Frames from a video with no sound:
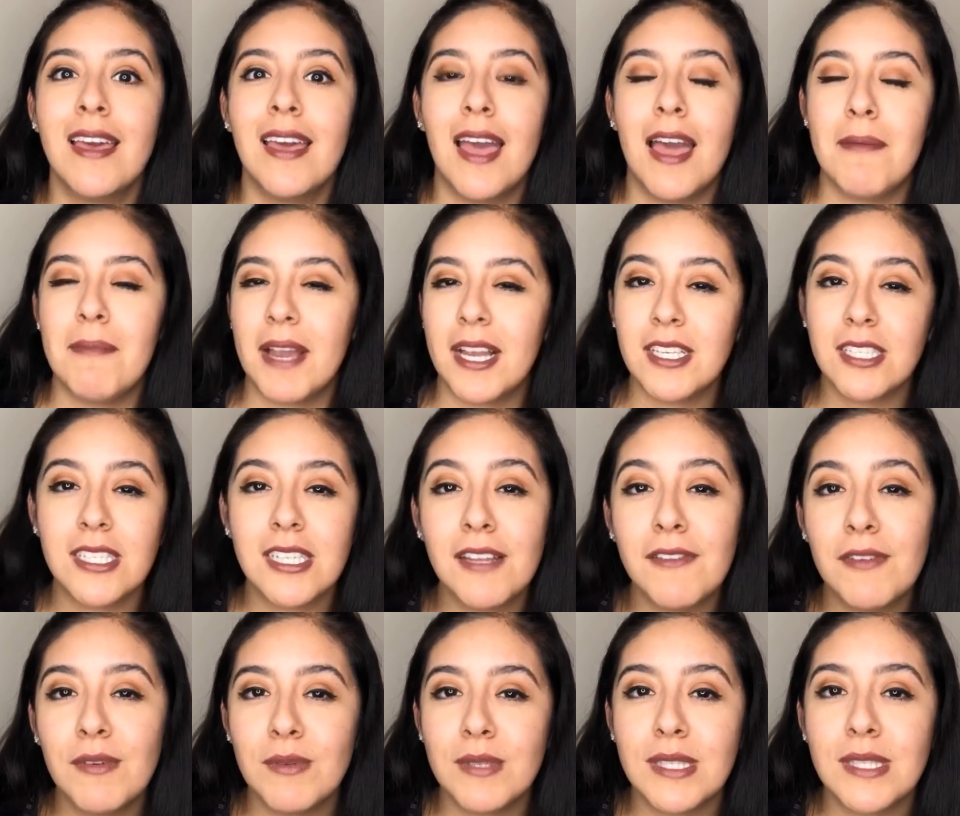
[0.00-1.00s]
Imagine if
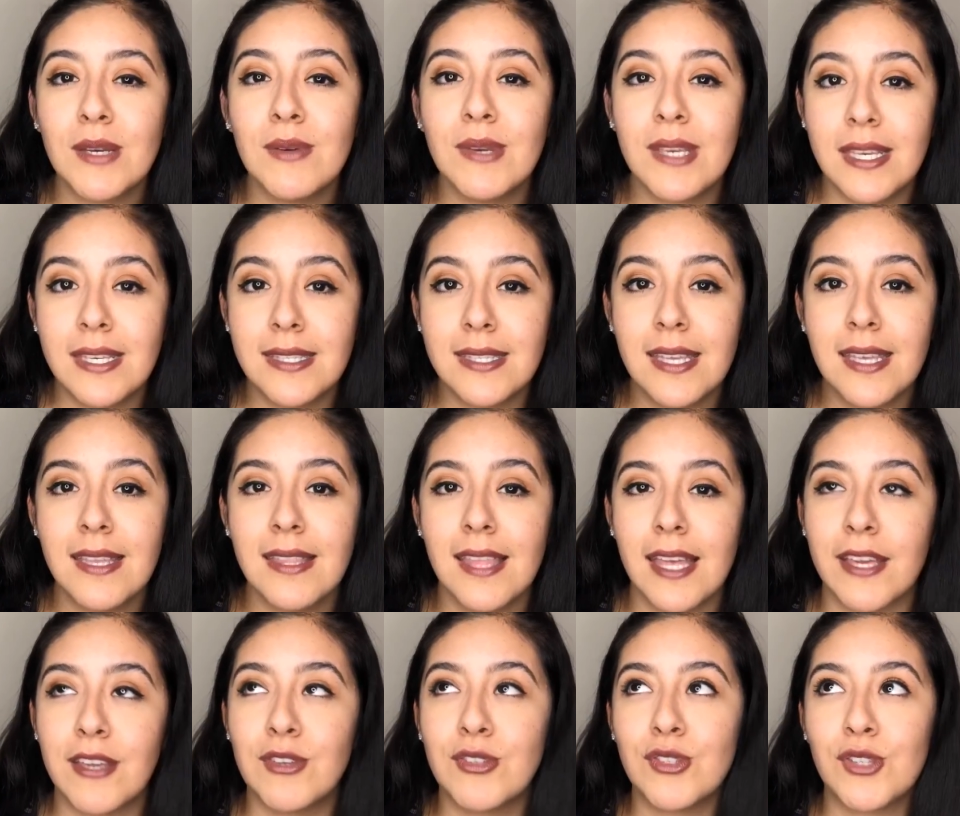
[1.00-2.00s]
it was so easy,
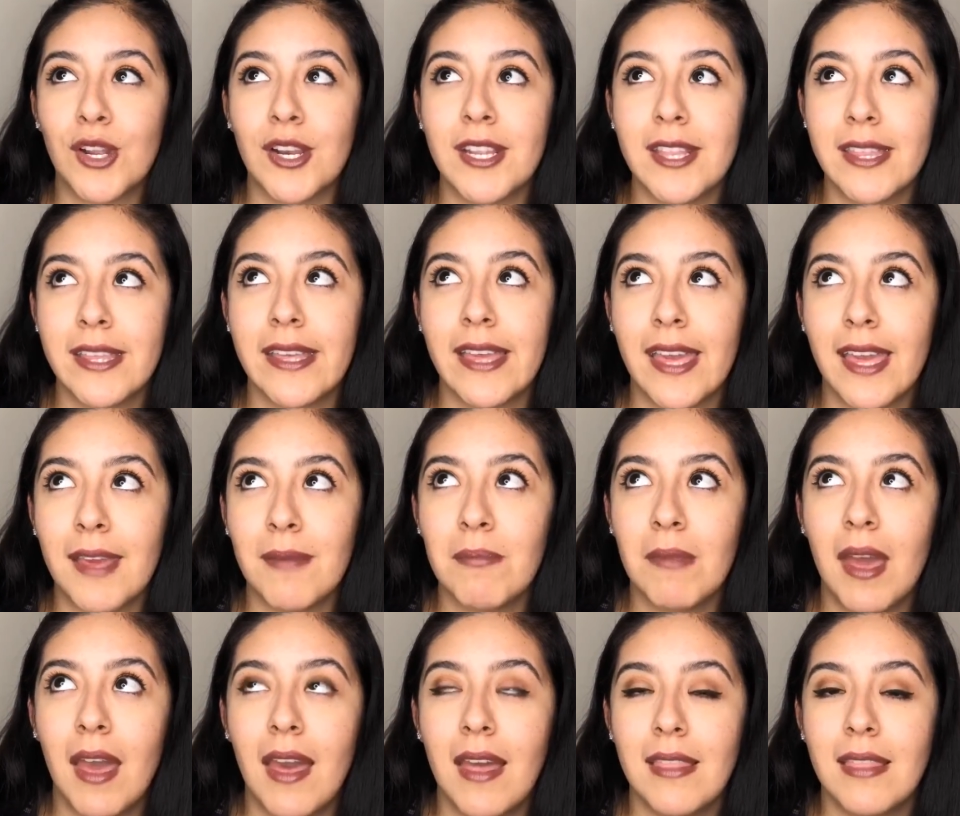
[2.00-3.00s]
like you started the game
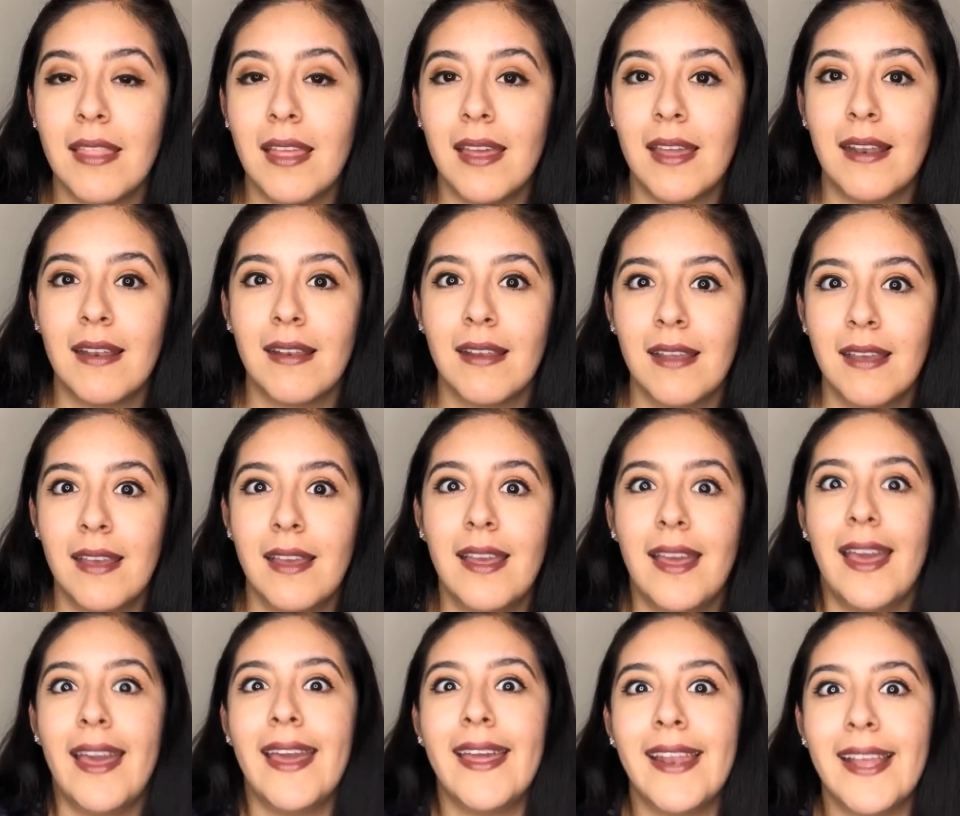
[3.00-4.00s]
and then
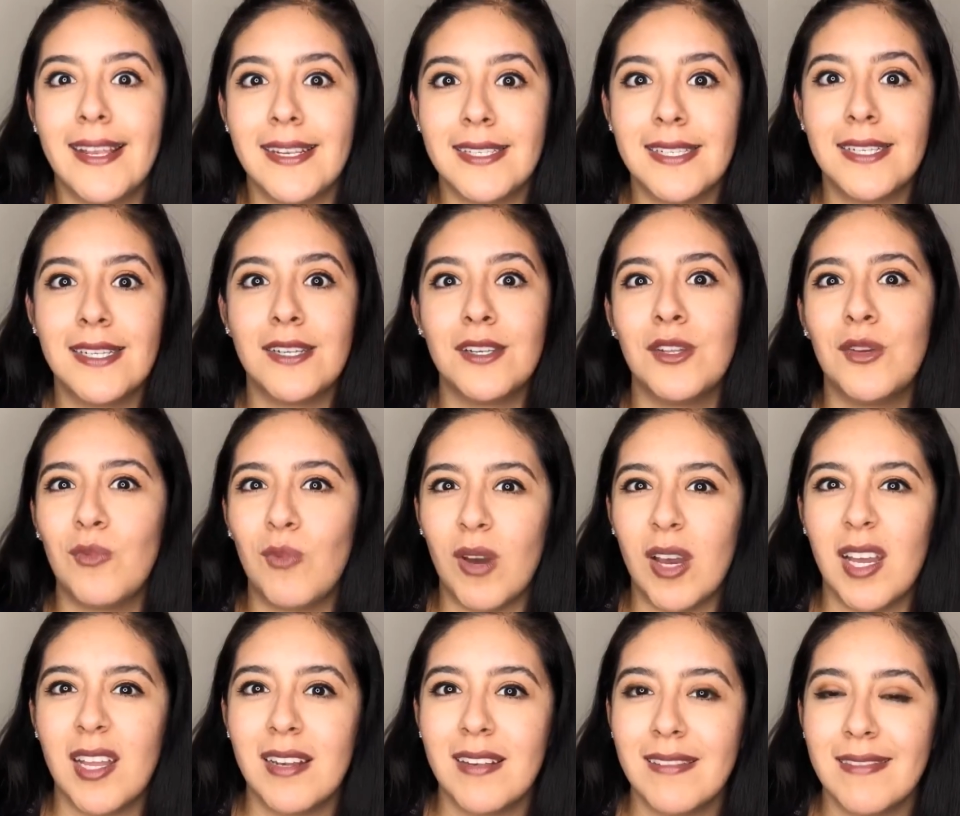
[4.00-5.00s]
it ended and you
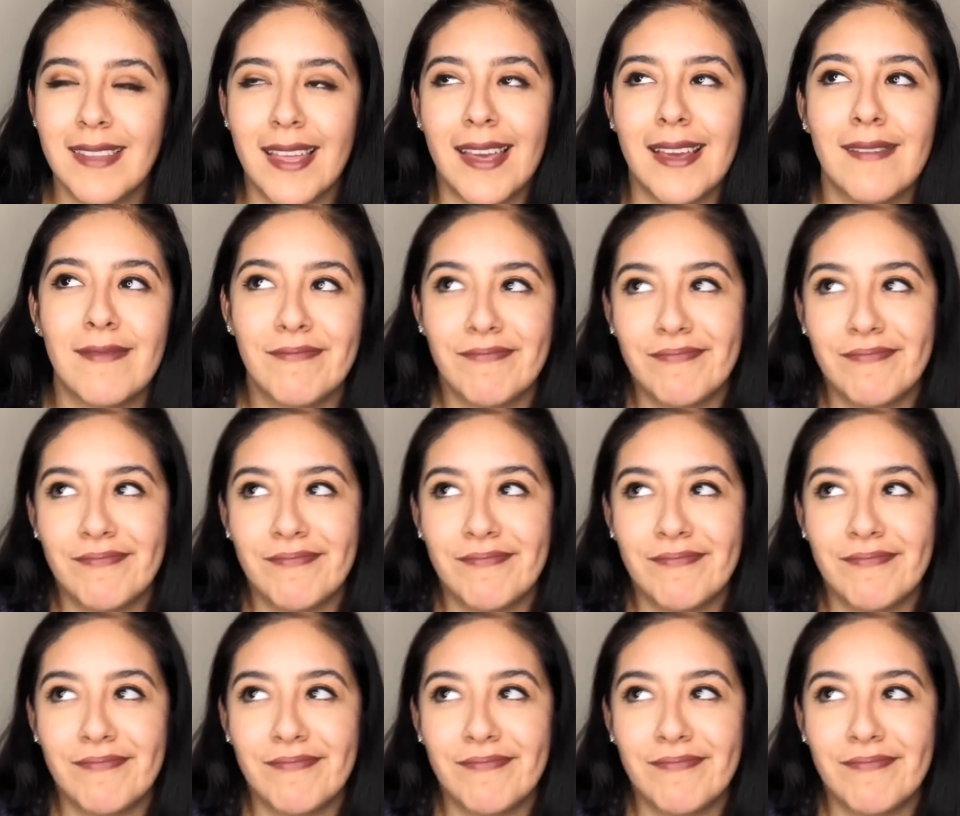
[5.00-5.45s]
won. Like,